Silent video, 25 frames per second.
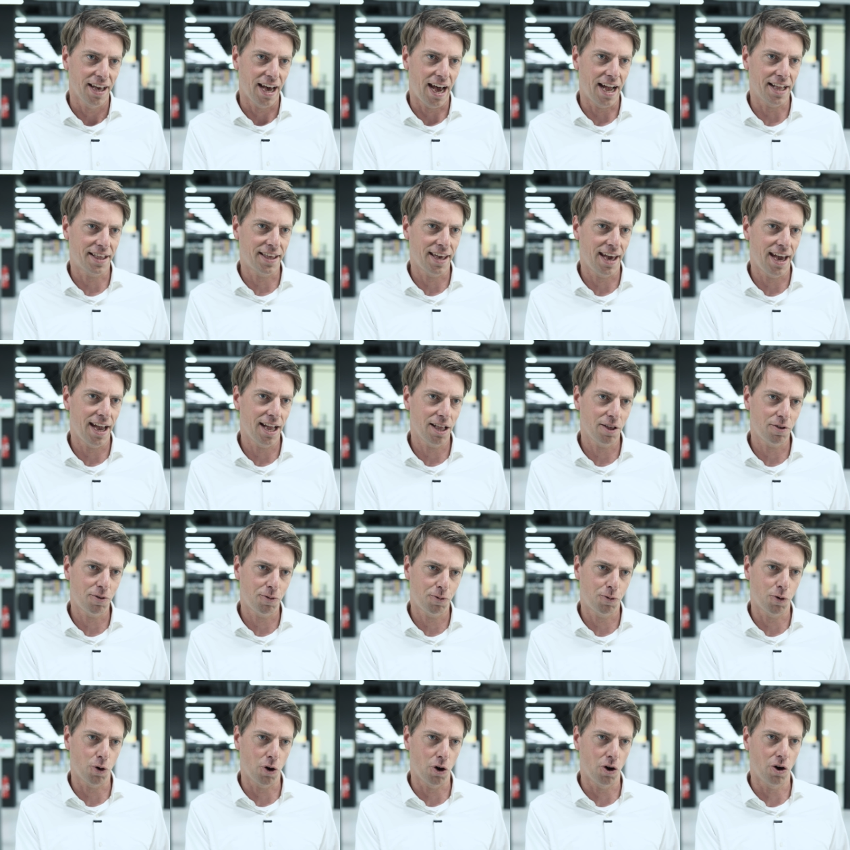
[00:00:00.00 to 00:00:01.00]
at hand
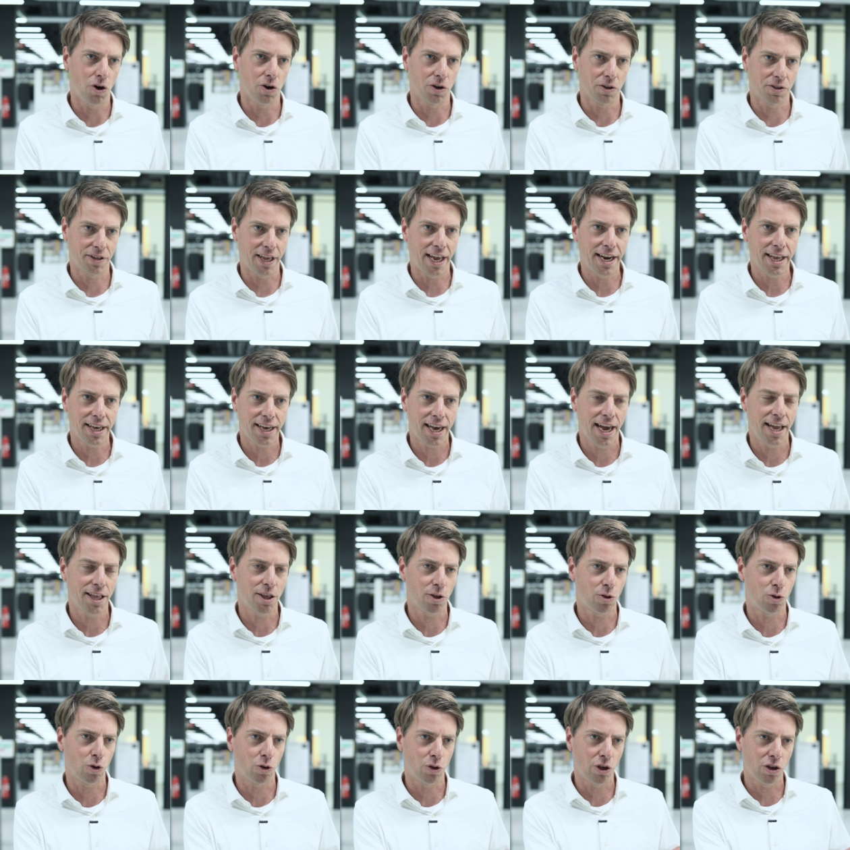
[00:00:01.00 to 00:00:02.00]
for
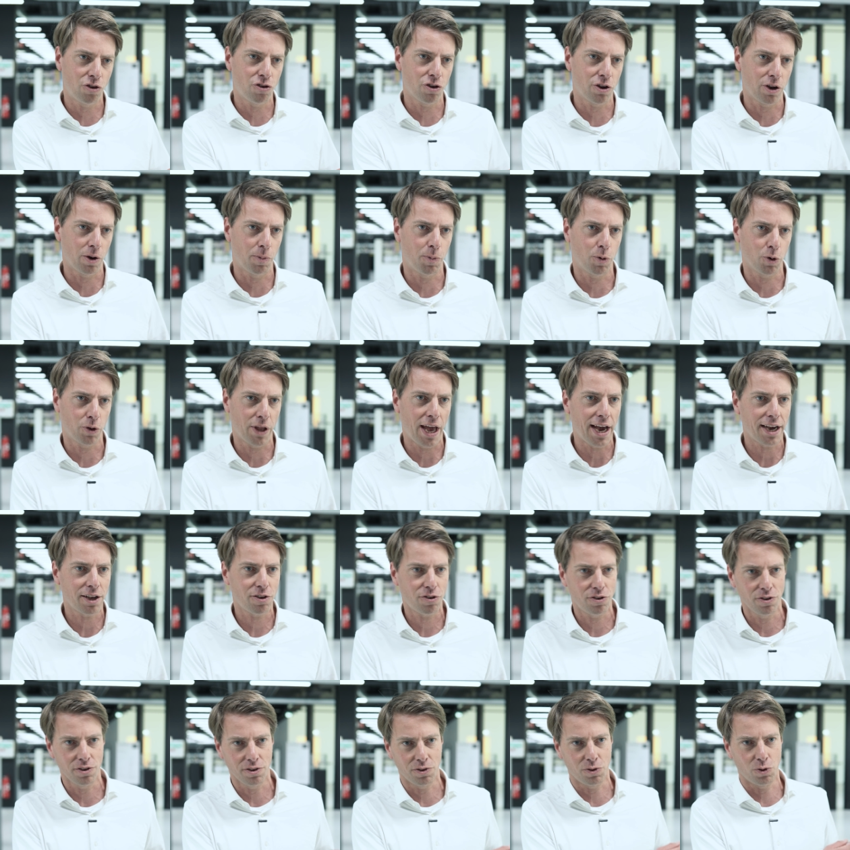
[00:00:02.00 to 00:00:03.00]
dedicated to digital
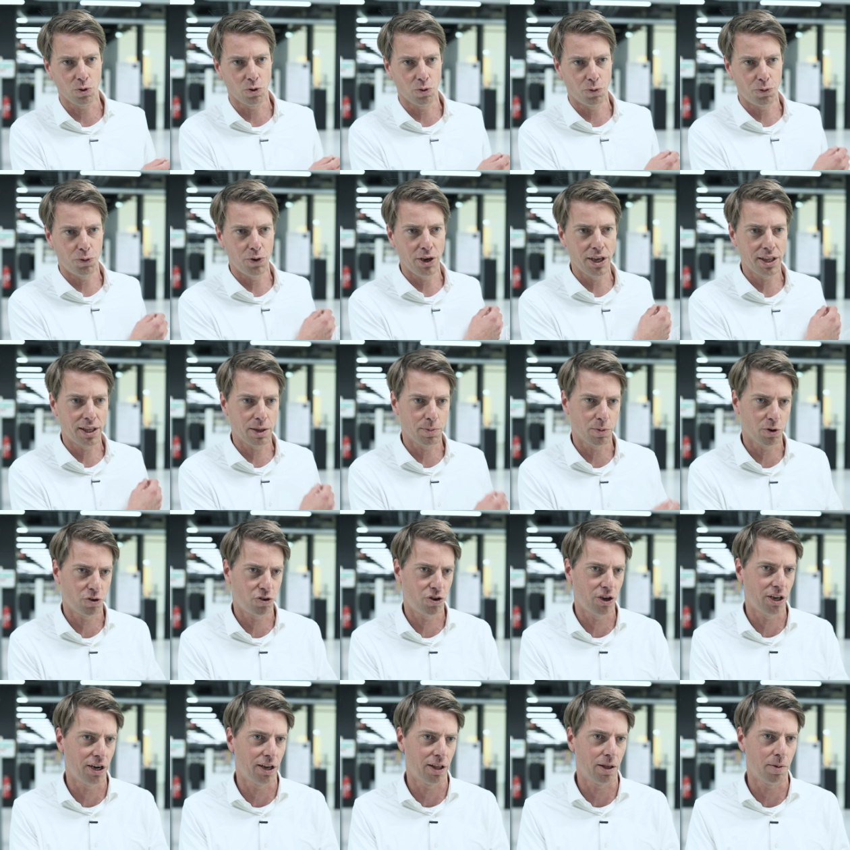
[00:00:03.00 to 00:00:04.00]
production to feed the
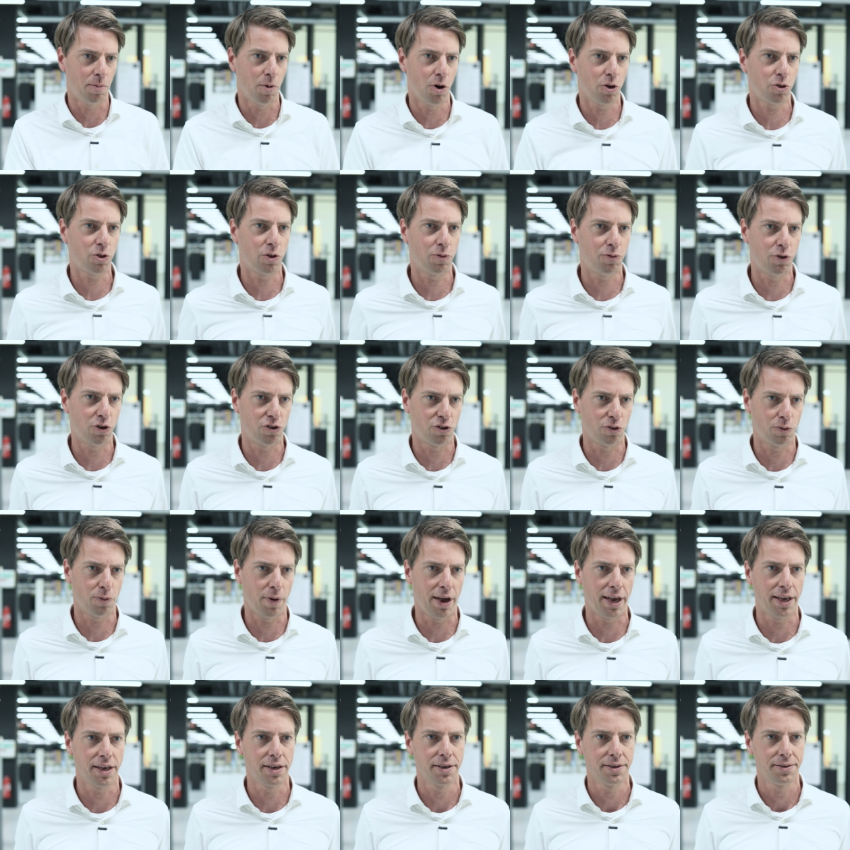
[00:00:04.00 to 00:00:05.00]
machine in the most efficient
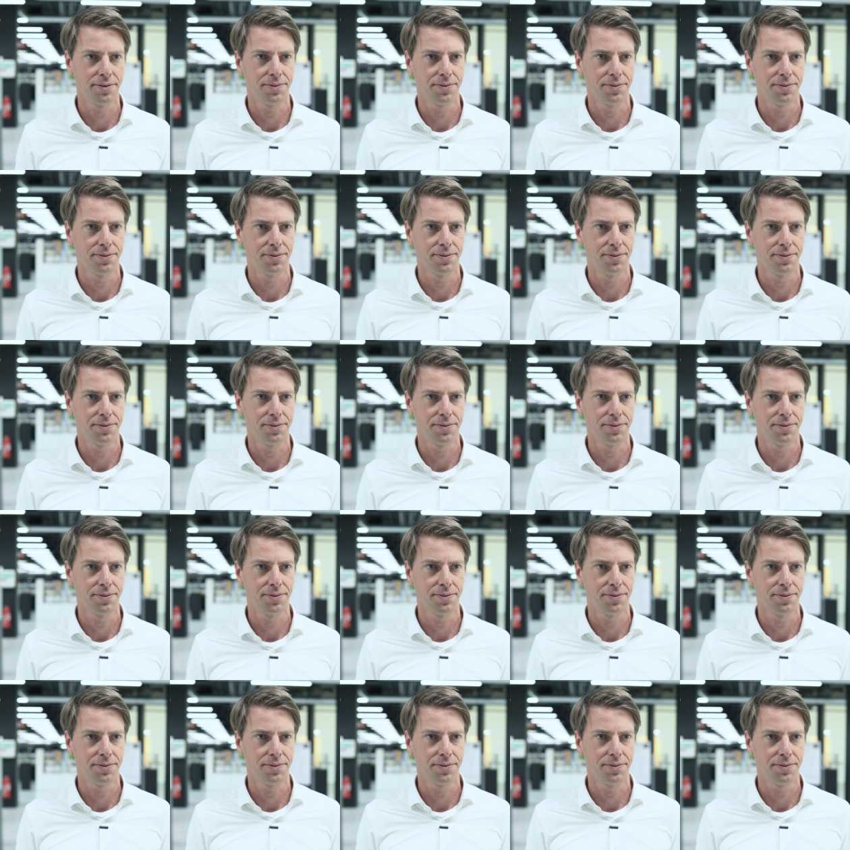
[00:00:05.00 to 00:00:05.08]
way.